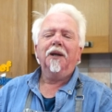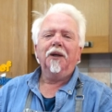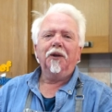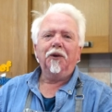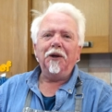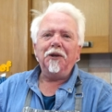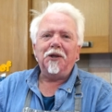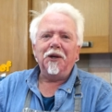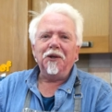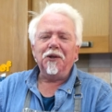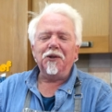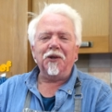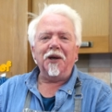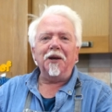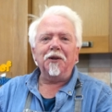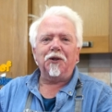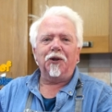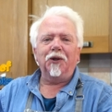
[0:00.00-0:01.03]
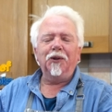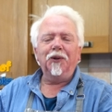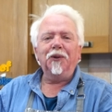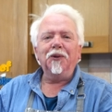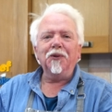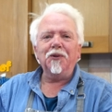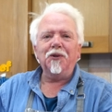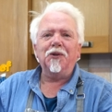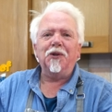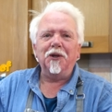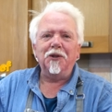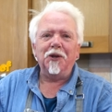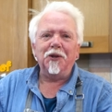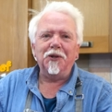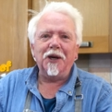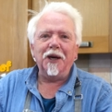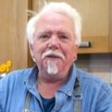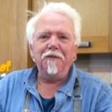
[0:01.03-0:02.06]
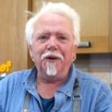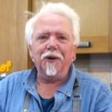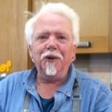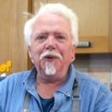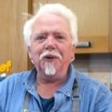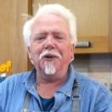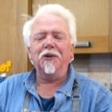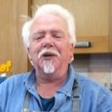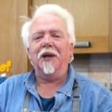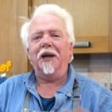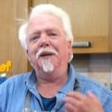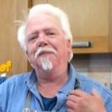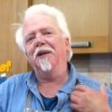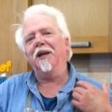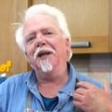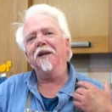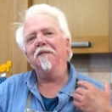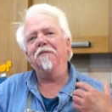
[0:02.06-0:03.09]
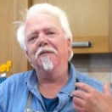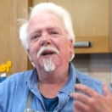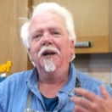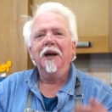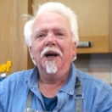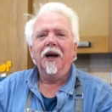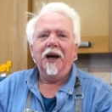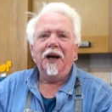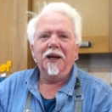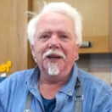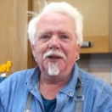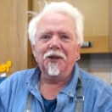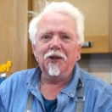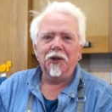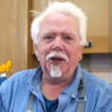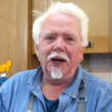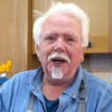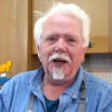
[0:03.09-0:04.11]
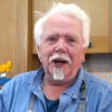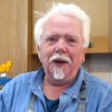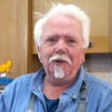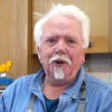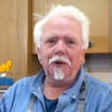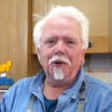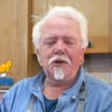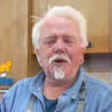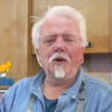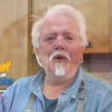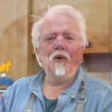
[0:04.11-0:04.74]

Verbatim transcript: Greetings gastronauts, this is Keef Cooks, I'm Keef, and today I'm going to